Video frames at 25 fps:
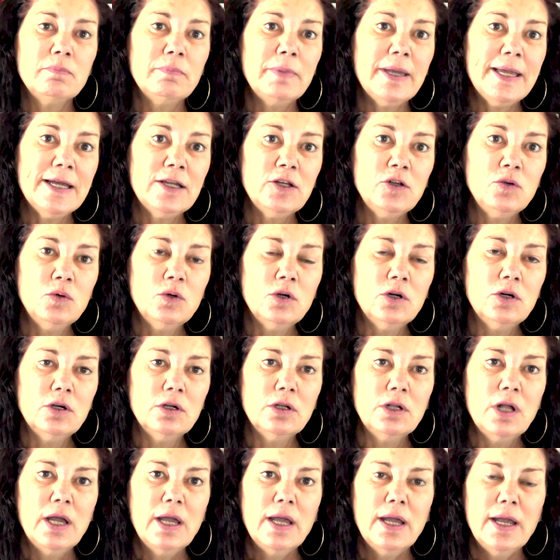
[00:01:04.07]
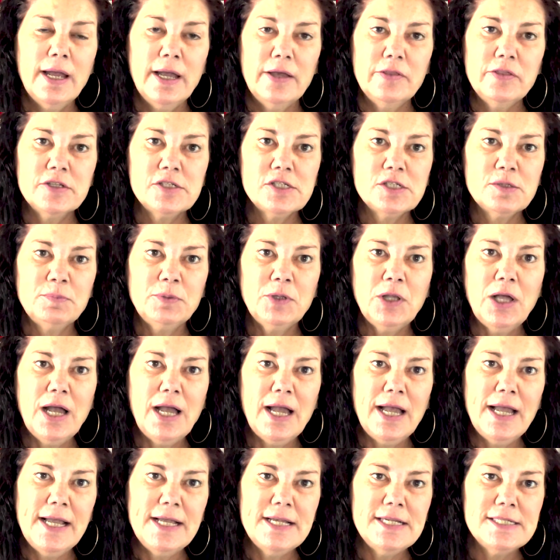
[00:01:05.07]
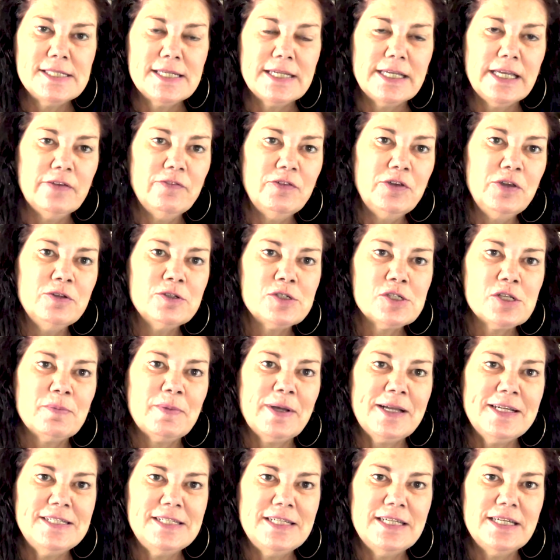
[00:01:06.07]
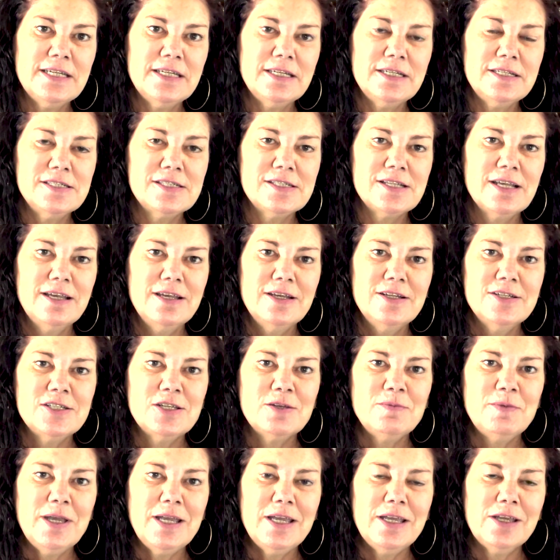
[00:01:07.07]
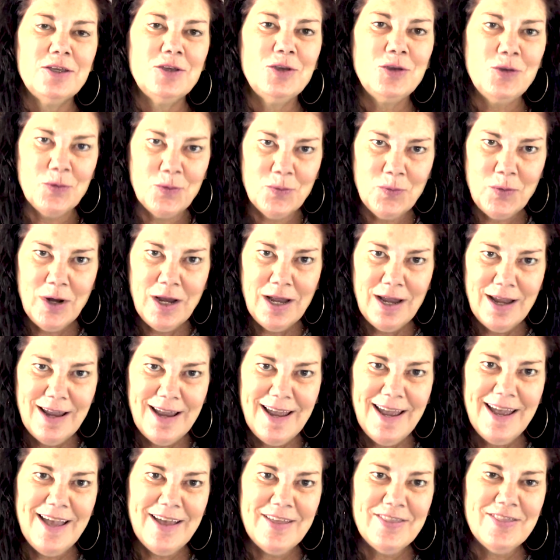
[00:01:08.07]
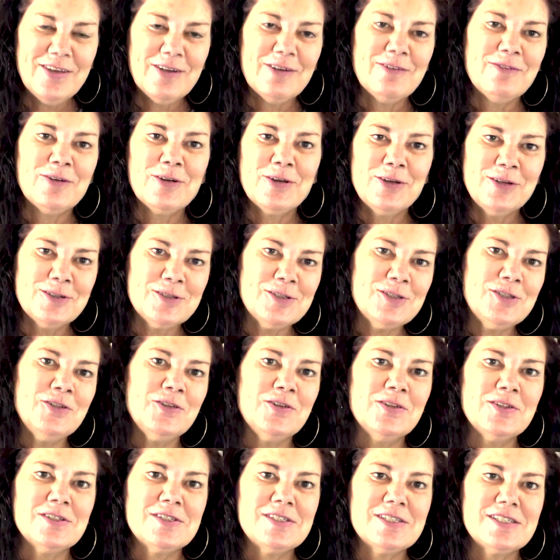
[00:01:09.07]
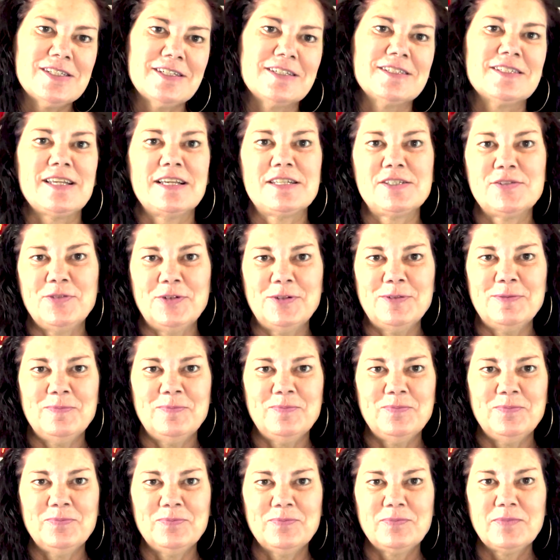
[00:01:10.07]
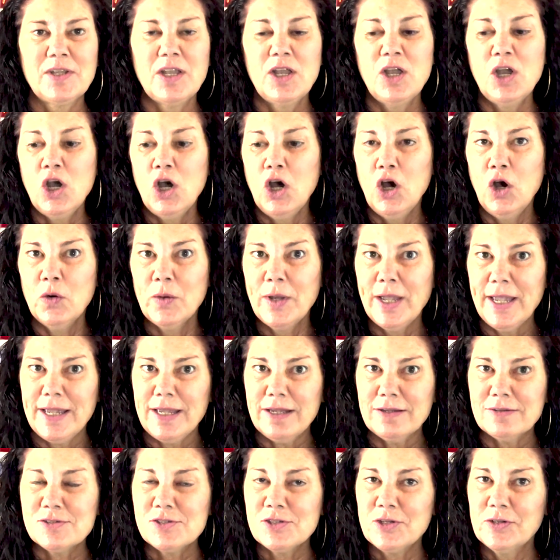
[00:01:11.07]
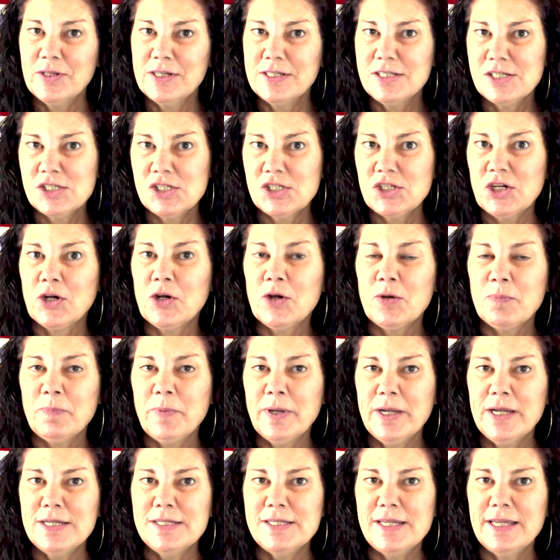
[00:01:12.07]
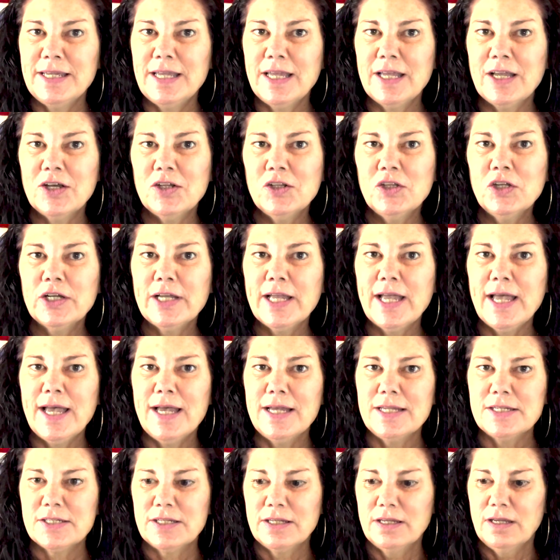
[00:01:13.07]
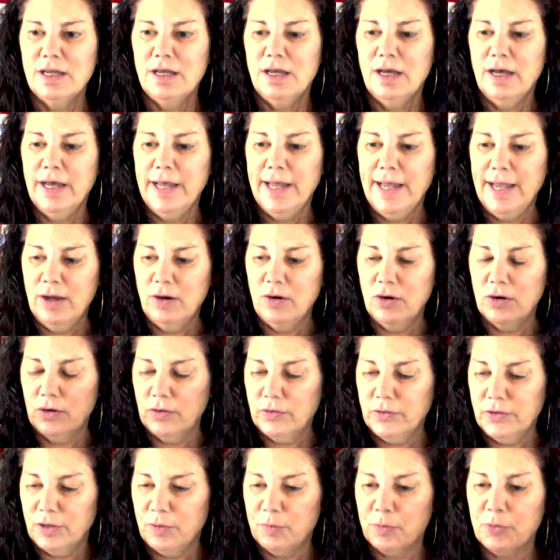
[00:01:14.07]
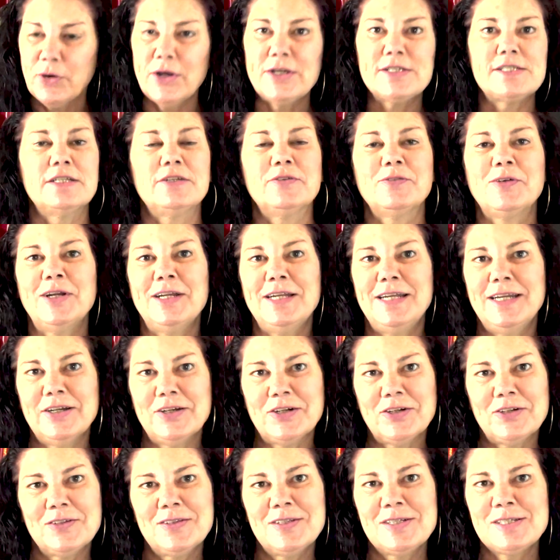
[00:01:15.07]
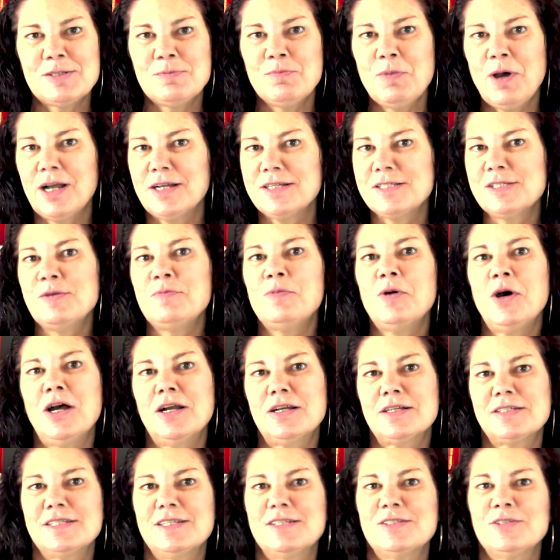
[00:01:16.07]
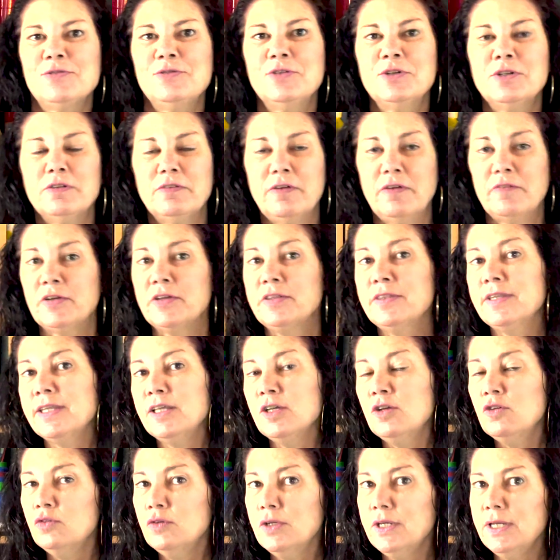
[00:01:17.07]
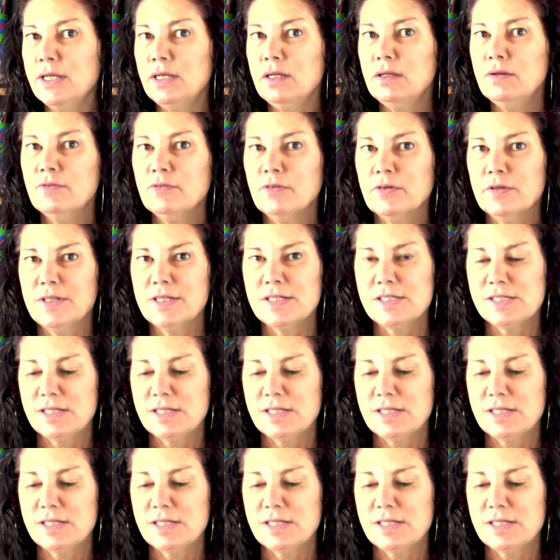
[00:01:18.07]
manual and the supplies and giving you some ideas to make you and therefore your students successful. Okay, so let's start by taking a look at our little present right here. This Moxie box is full of everything that you need for this